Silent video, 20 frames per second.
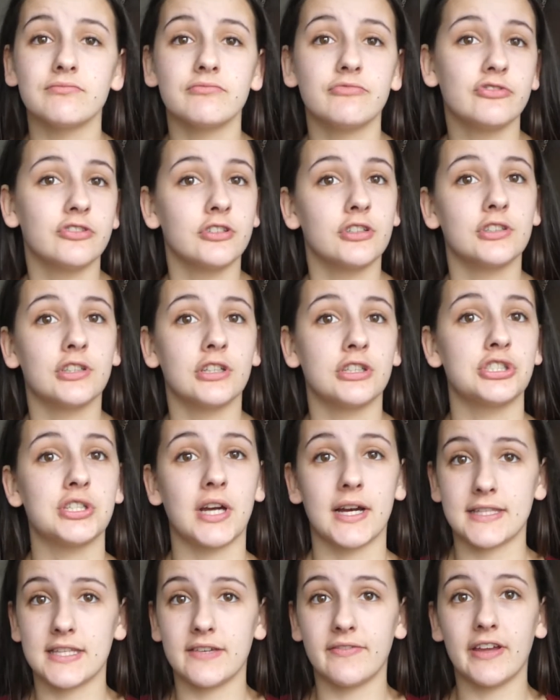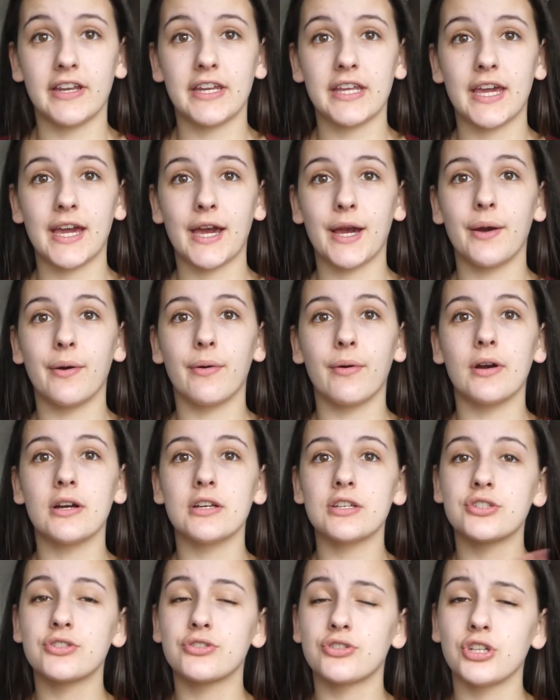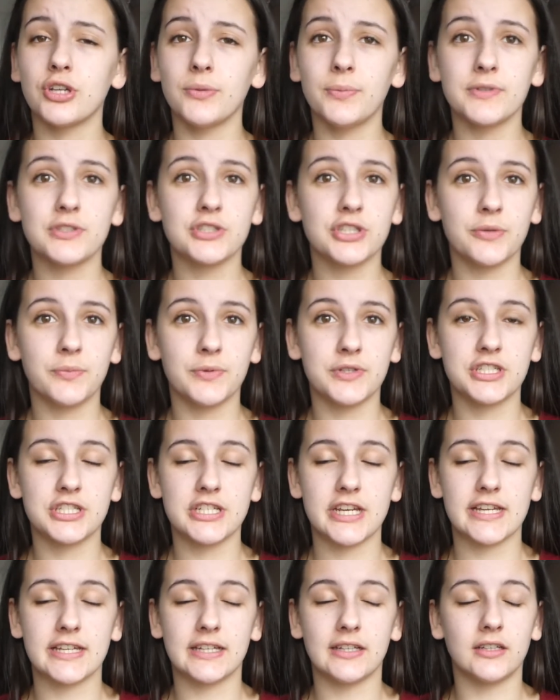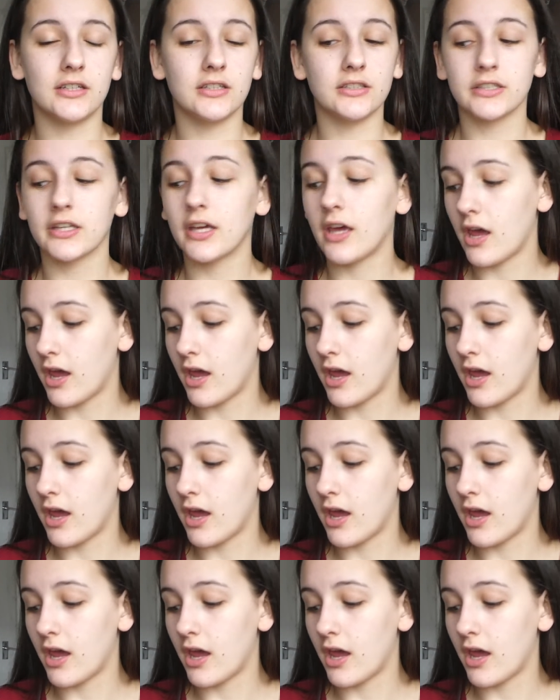fun chatty video, super chilled.